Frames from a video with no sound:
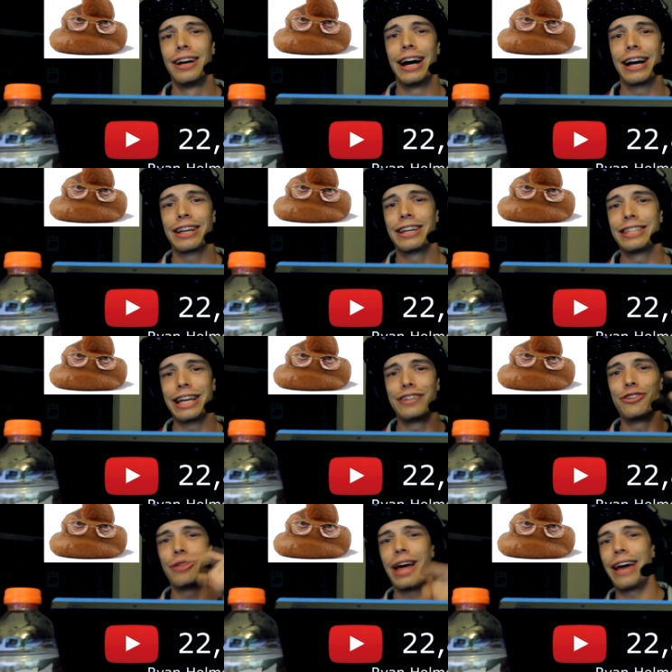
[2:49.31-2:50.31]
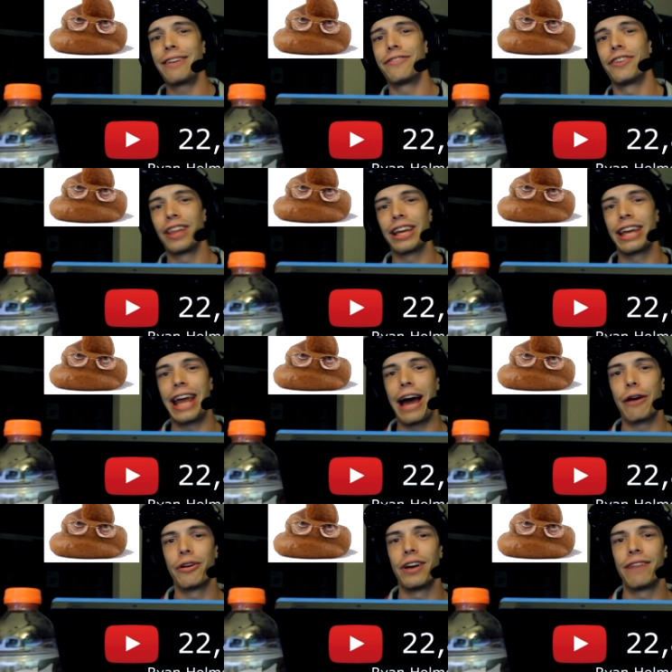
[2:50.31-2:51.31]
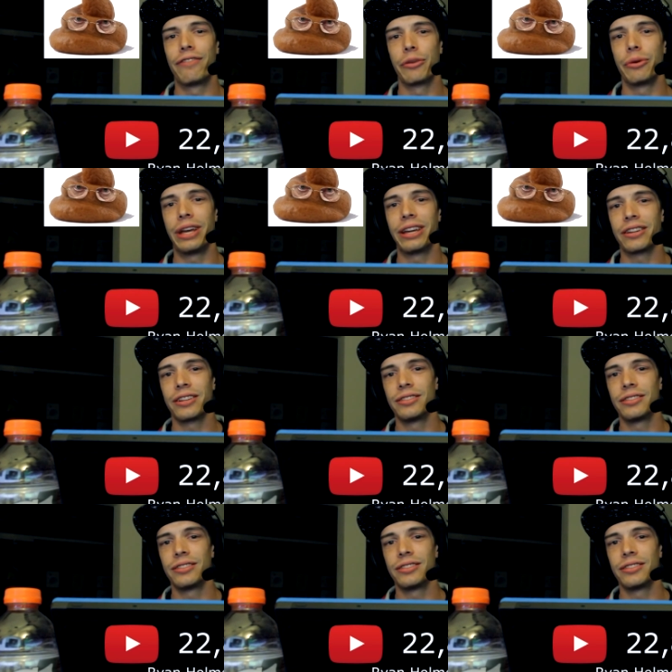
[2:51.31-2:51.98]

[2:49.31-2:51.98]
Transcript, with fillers: I do that for like an hour every week